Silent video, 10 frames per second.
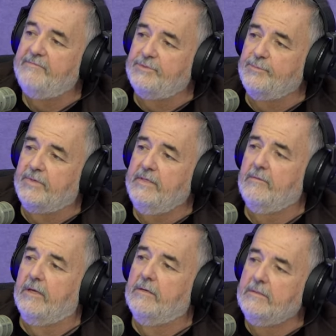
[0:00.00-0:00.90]

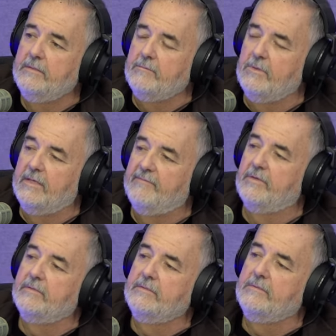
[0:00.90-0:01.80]
superhero we'll
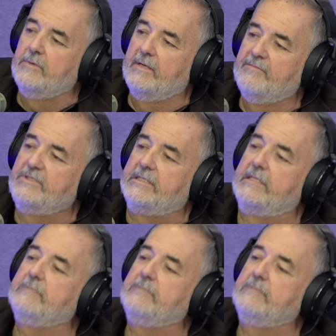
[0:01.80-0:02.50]
ever see.